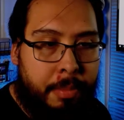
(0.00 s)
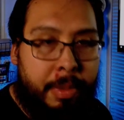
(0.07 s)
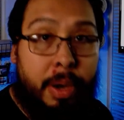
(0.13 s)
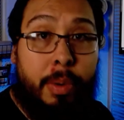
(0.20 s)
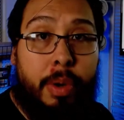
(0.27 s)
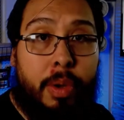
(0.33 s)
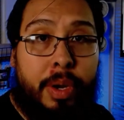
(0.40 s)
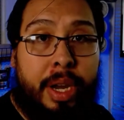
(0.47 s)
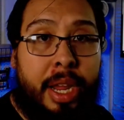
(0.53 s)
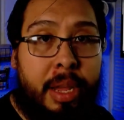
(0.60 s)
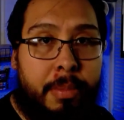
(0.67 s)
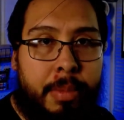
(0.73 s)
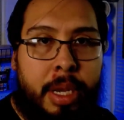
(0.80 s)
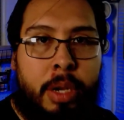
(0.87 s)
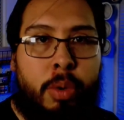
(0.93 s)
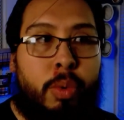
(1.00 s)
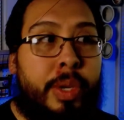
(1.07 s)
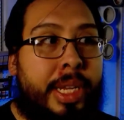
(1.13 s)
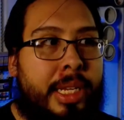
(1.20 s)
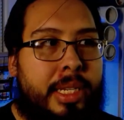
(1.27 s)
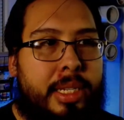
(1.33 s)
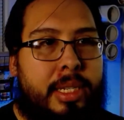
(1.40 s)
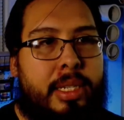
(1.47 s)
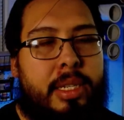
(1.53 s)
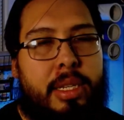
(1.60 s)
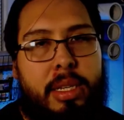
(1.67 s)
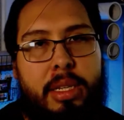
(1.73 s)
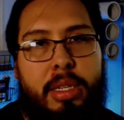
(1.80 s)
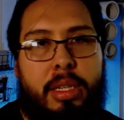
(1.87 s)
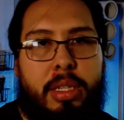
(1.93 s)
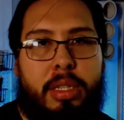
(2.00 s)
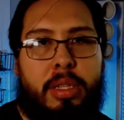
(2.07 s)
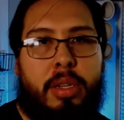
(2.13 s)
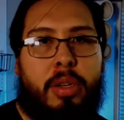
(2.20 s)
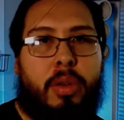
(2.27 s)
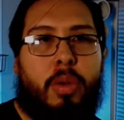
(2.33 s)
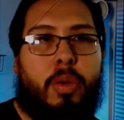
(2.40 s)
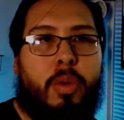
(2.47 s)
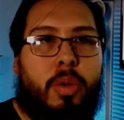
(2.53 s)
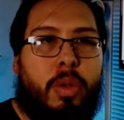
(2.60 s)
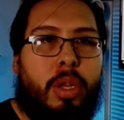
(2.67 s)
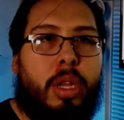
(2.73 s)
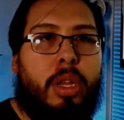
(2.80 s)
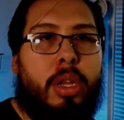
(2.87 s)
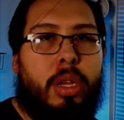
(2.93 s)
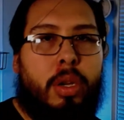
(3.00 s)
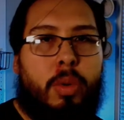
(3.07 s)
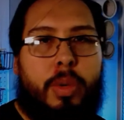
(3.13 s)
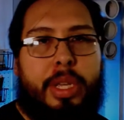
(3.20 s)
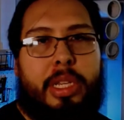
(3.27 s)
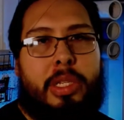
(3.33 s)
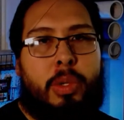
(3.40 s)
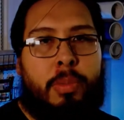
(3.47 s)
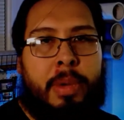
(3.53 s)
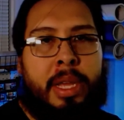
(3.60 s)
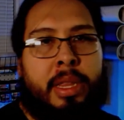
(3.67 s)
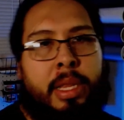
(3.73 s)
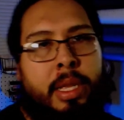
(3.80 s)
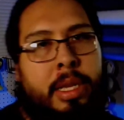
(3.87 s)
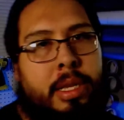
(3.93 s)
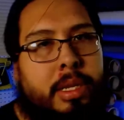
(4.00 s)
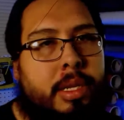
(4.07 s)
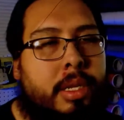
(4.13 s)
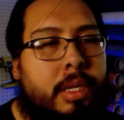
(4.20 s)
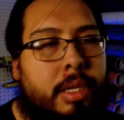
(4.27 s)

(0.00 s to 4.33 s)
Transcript: My real name, Luis. So, Luis Ubanda.